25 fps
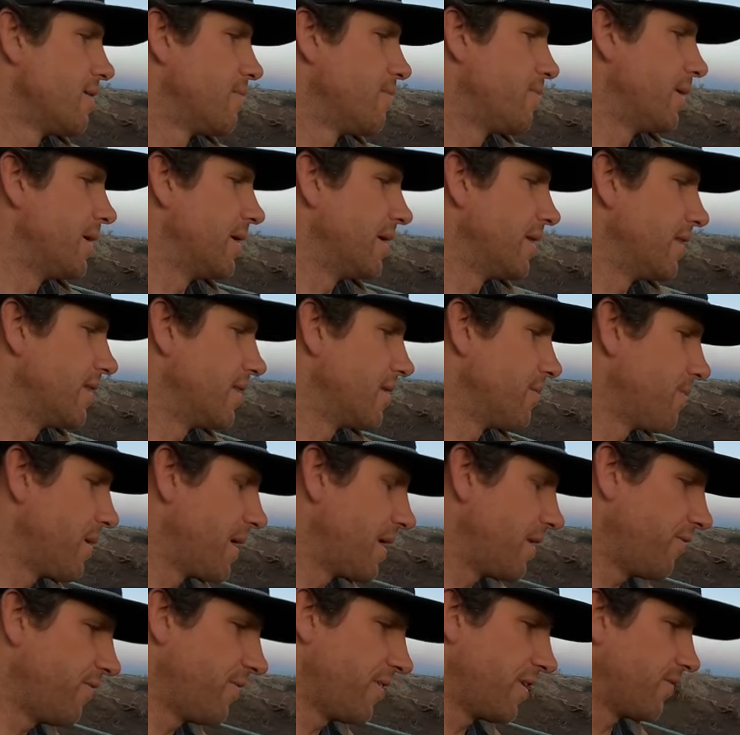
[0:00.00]
but the
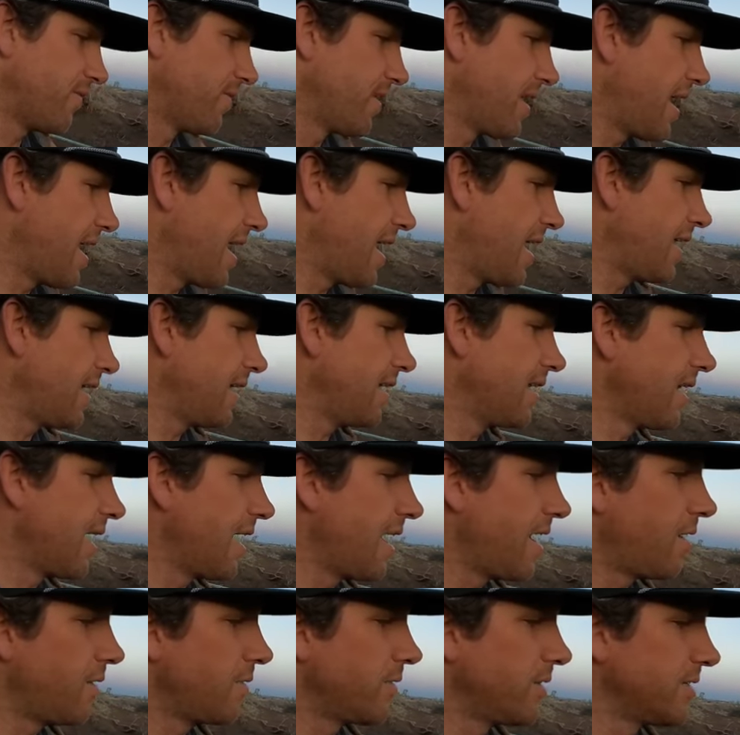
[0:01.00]
benefit of that and
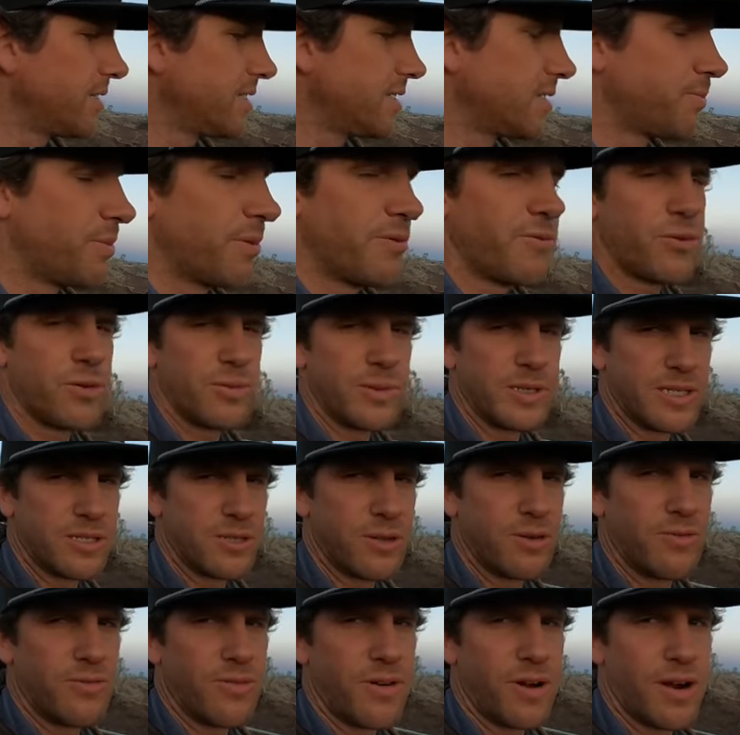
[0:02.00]
how this is performing
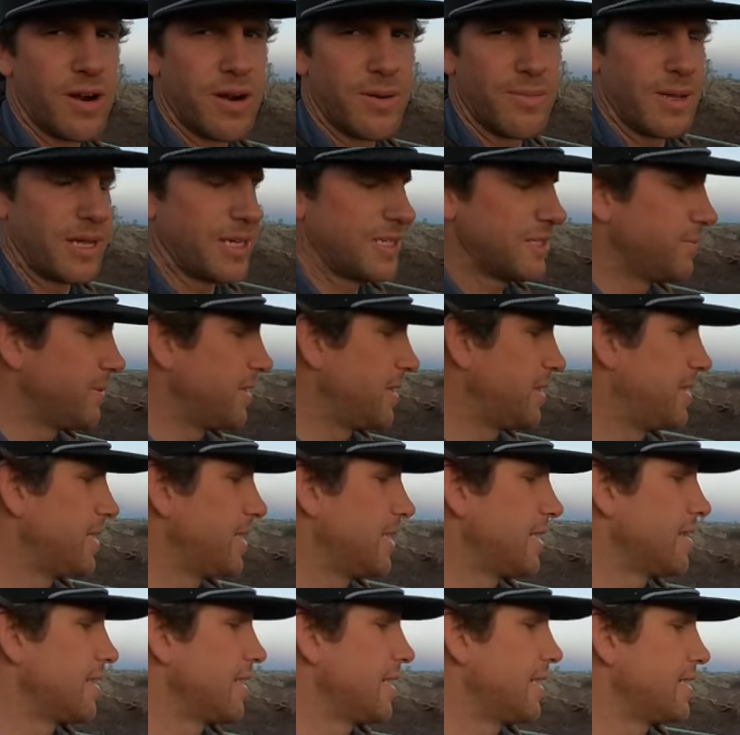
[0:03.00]
so far makes me
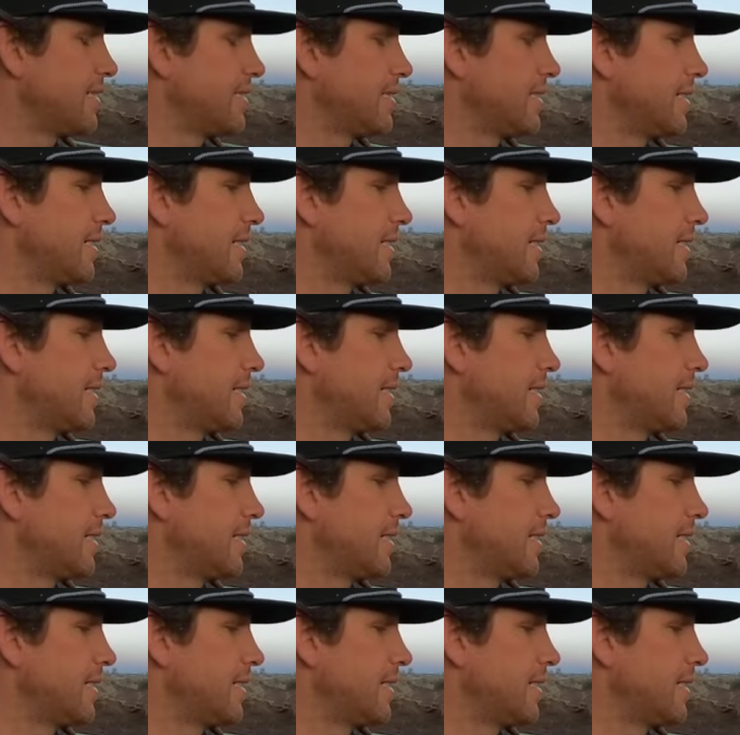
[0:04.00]
think that